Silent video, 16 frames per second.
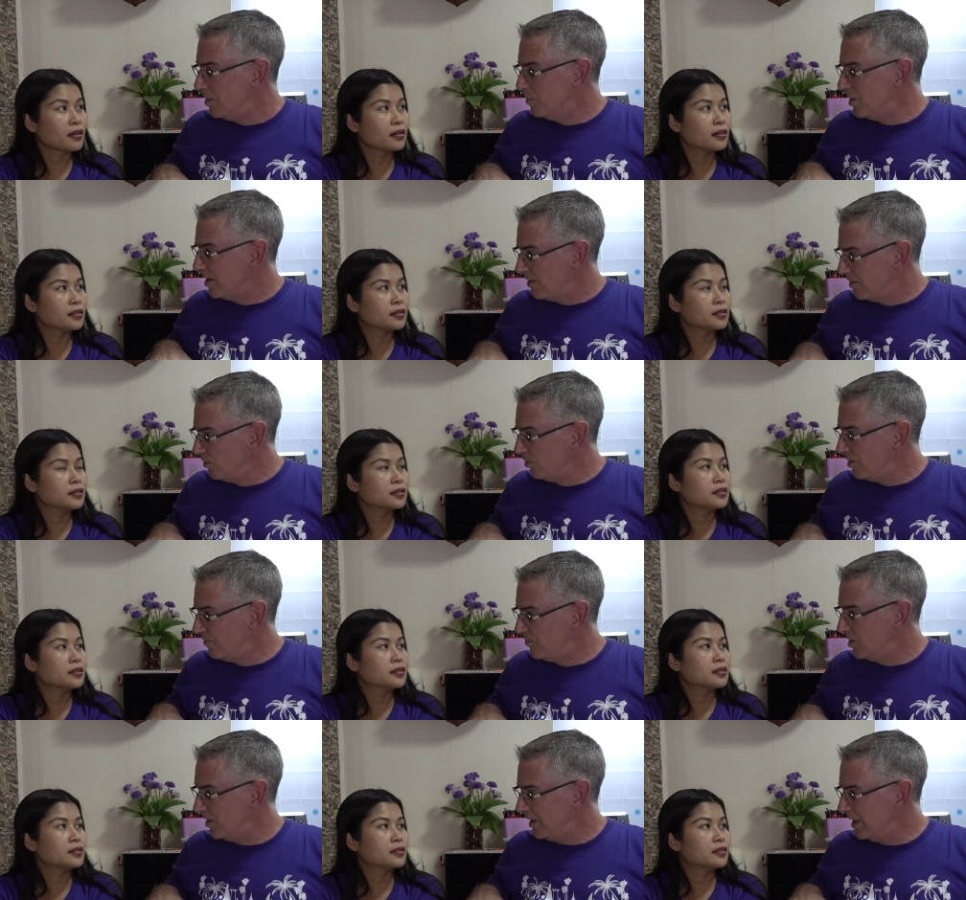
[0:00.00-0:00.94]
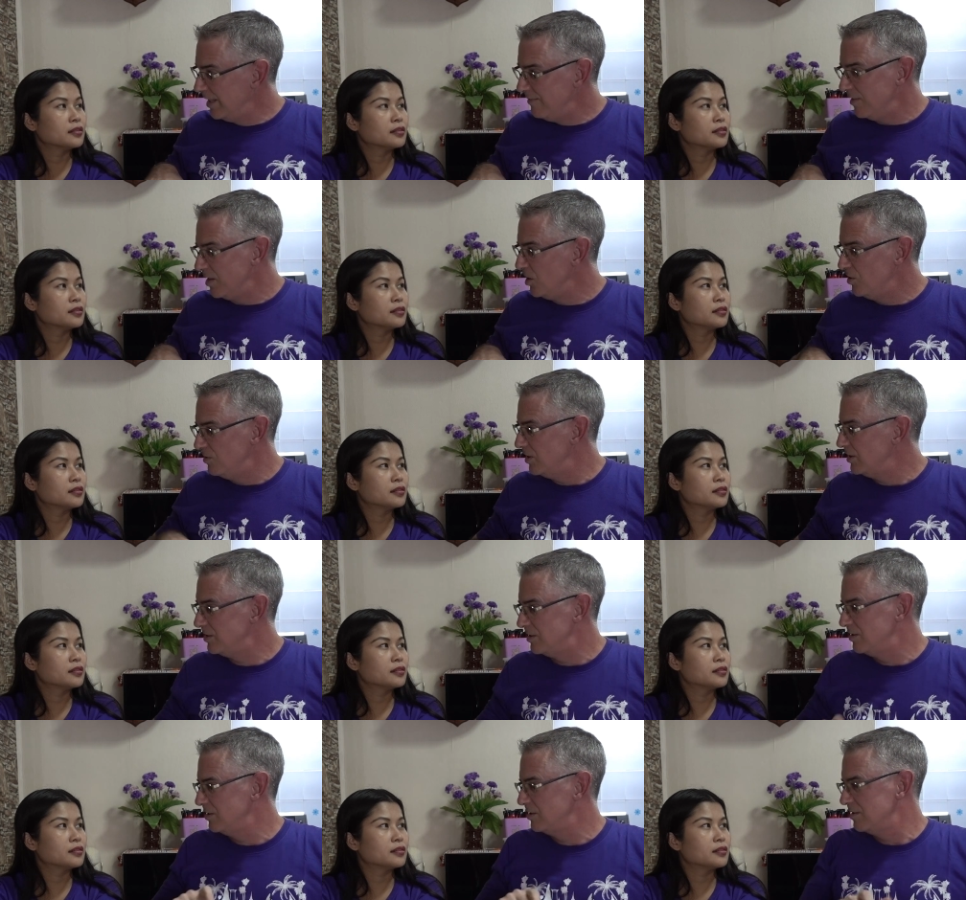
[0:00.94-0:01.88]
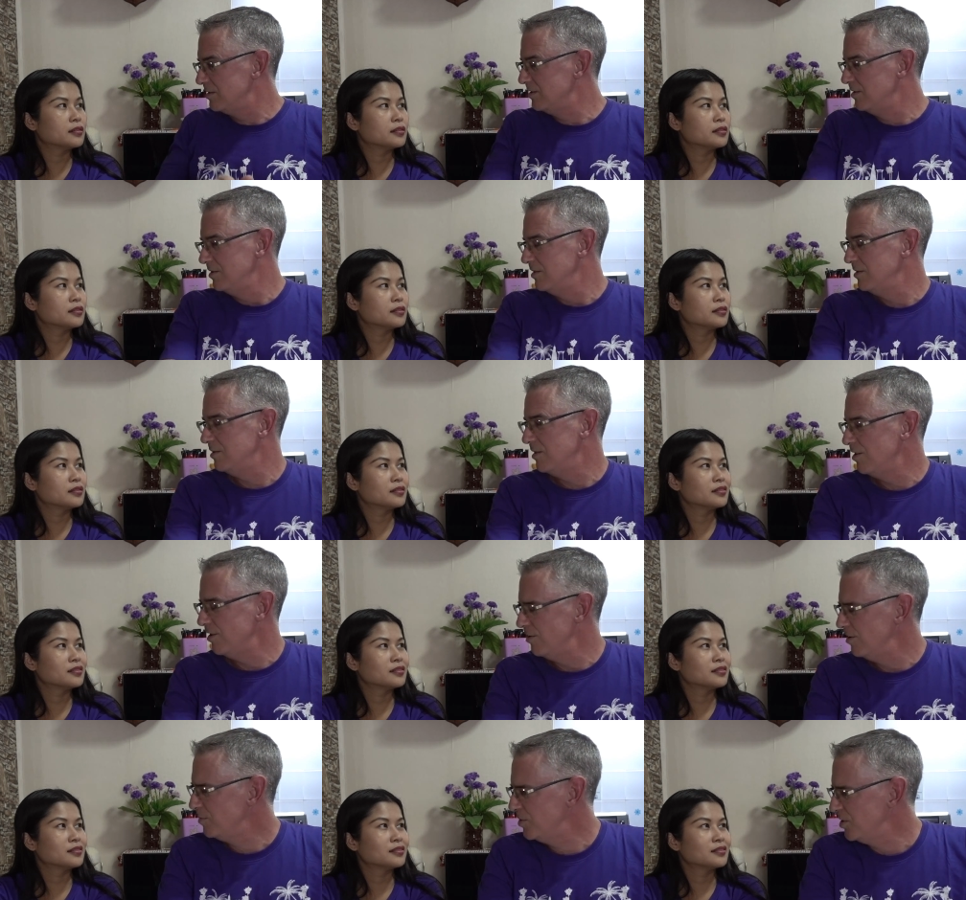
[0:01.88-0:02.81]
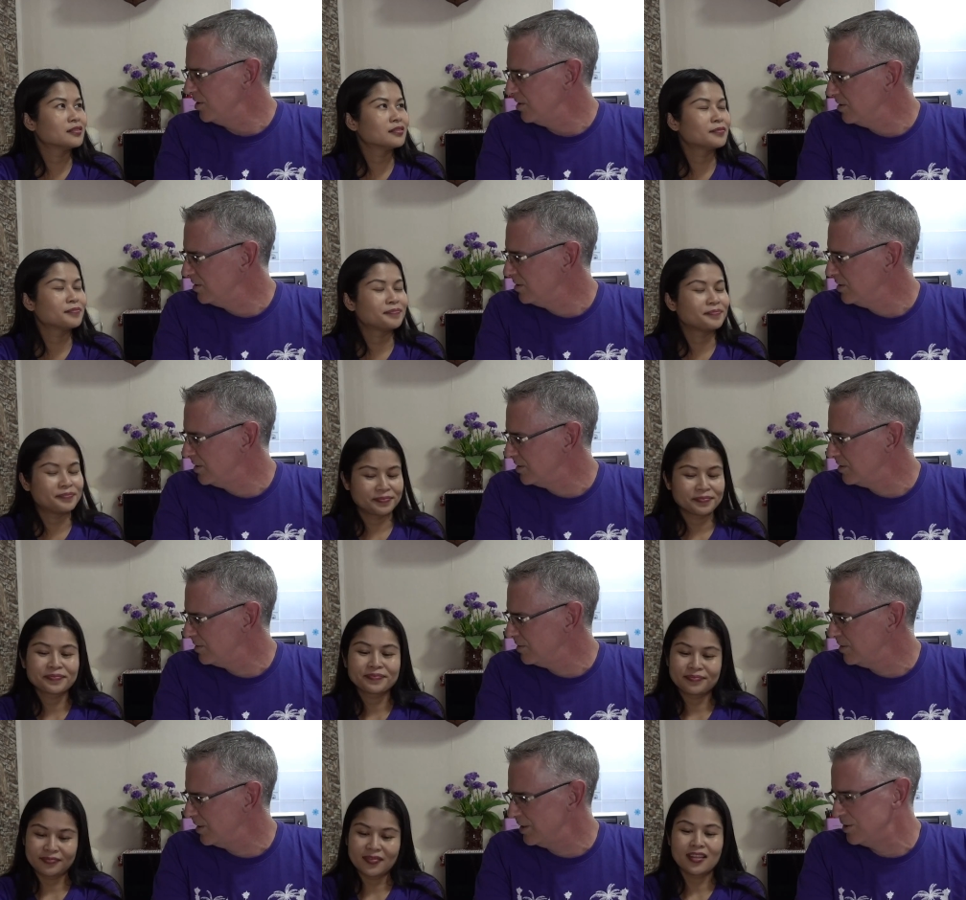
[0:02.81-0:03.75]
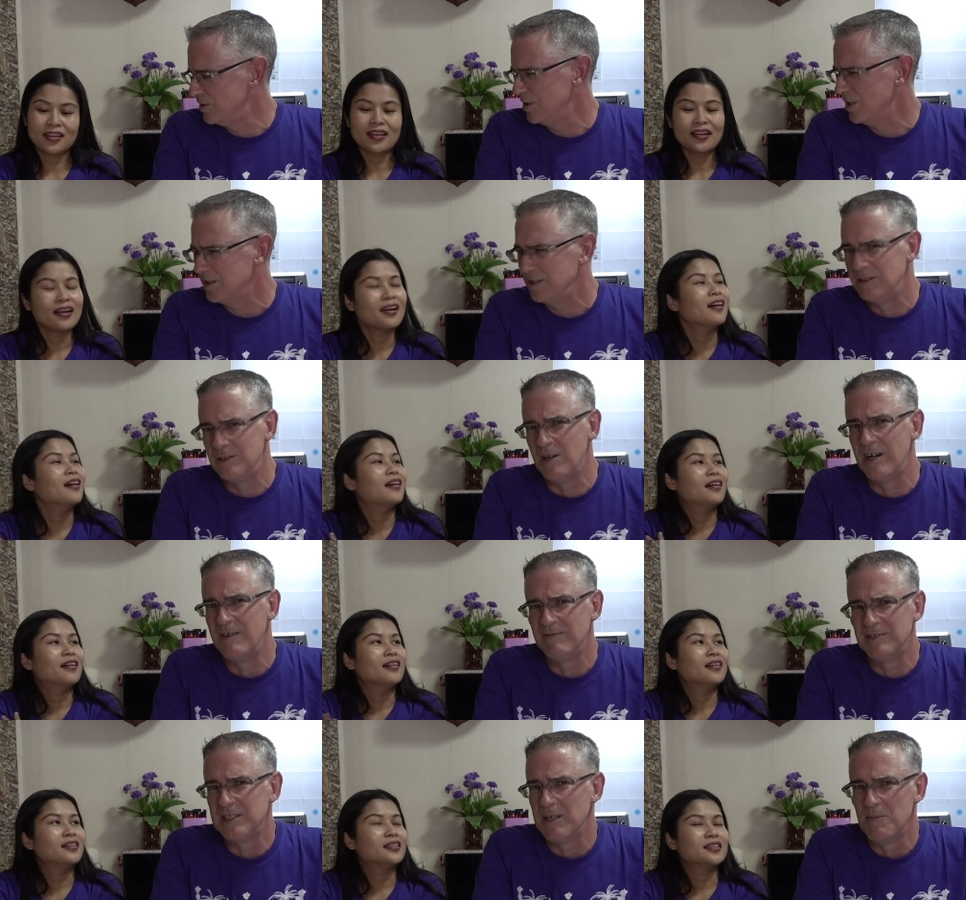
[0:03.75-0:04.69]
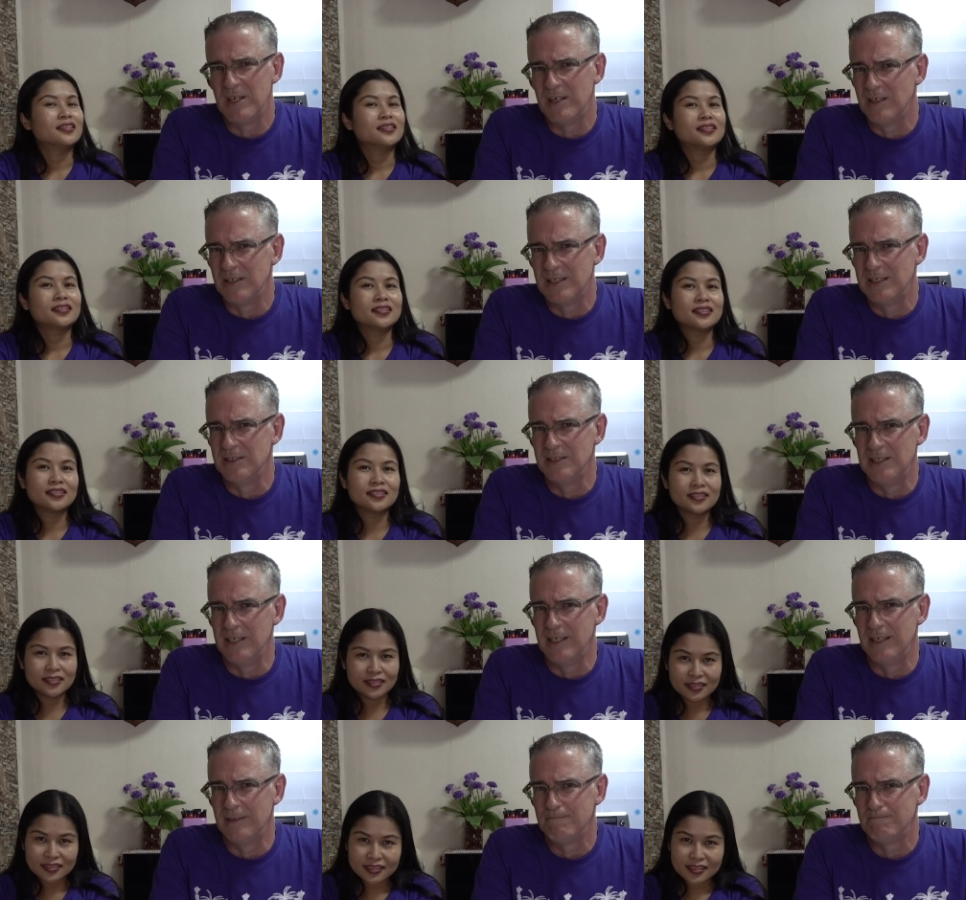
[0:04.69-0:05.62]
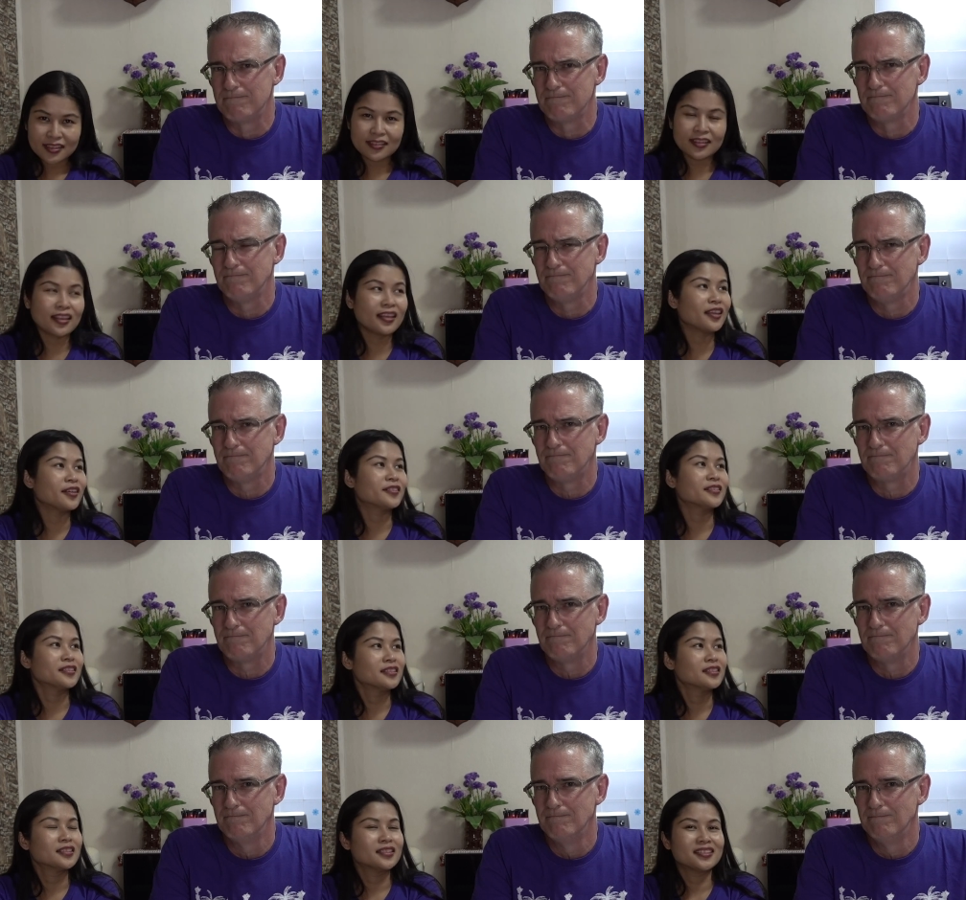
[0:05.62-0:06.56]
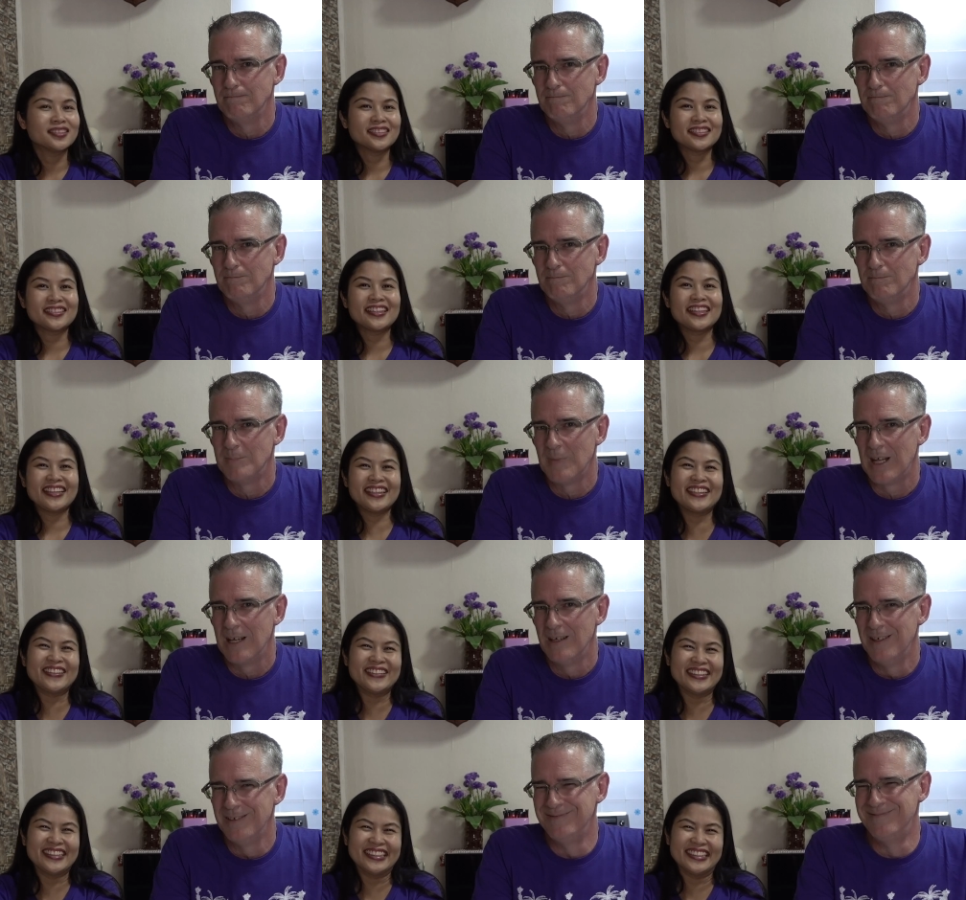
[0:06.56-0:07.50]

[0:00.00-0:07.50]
Speaker 1: but the thought of leaving you is just not an option. It's, it's not, not even something I'd consider.
Speaker 2: Thank you. Thank you.